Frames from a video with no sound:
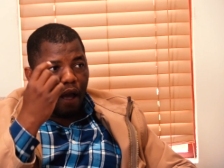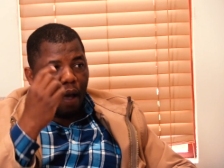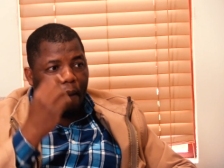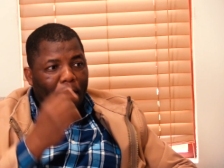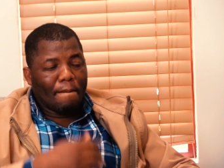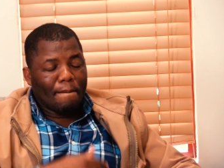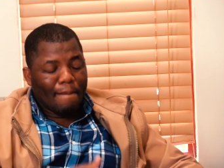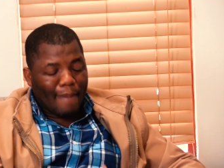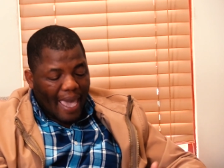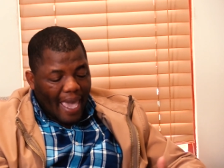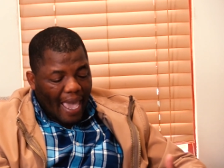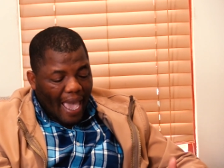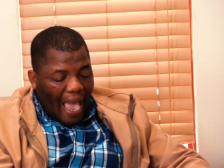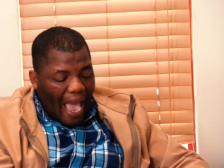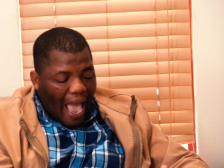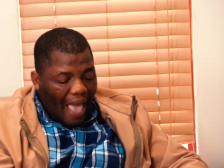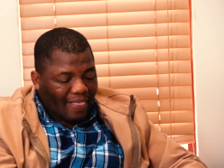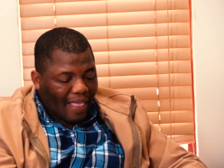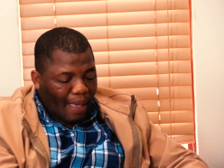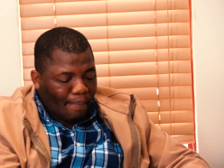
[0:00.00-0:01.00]
may,
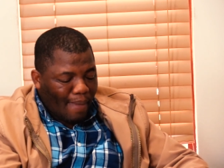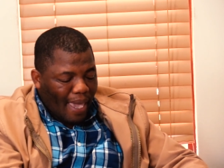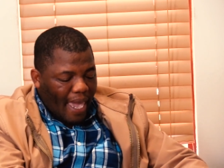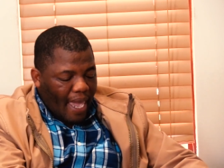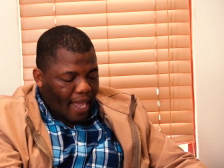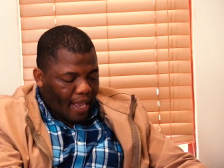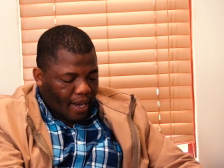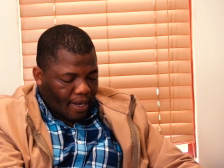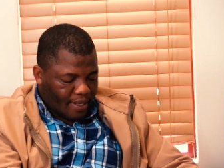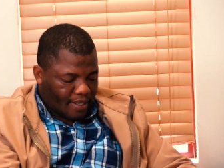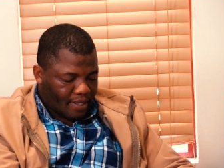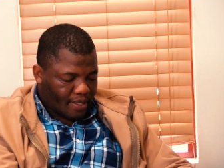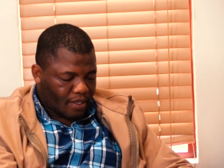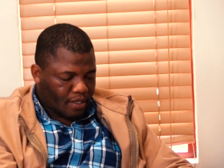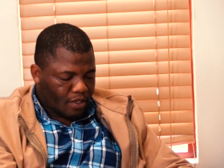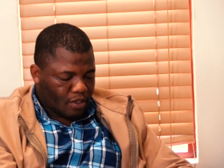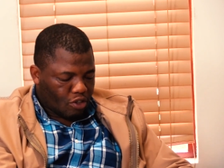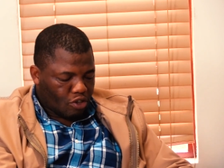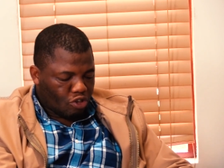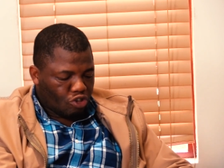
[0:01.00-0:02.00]
other men
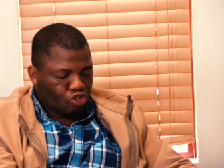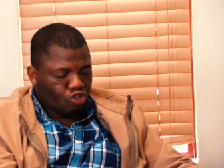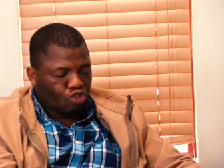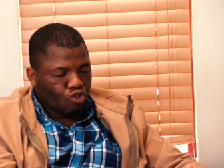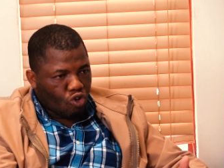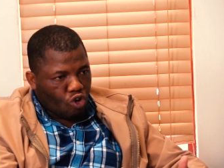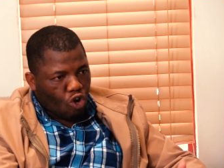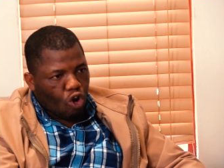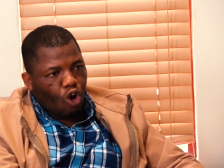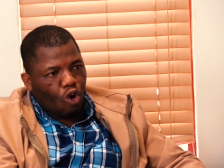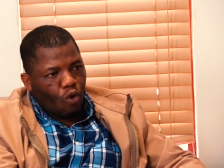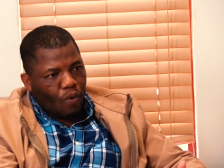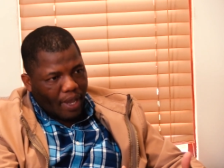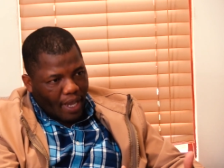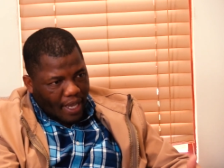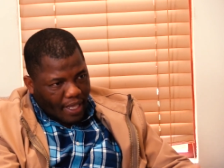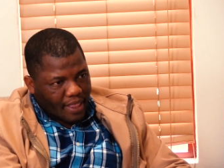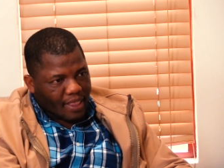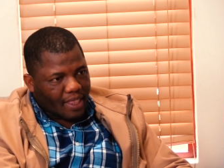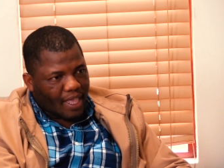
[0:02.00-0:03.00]
to go
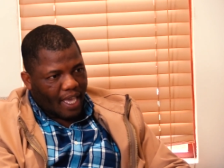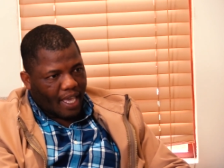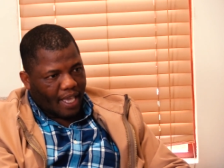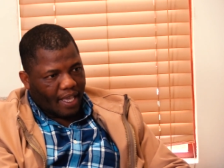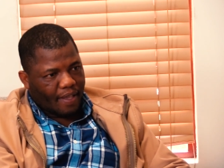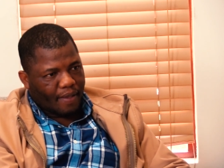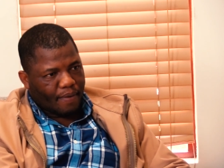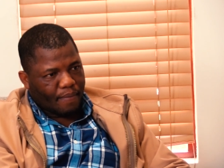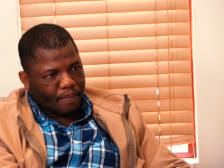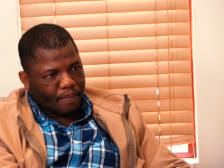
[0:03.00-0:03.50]
in there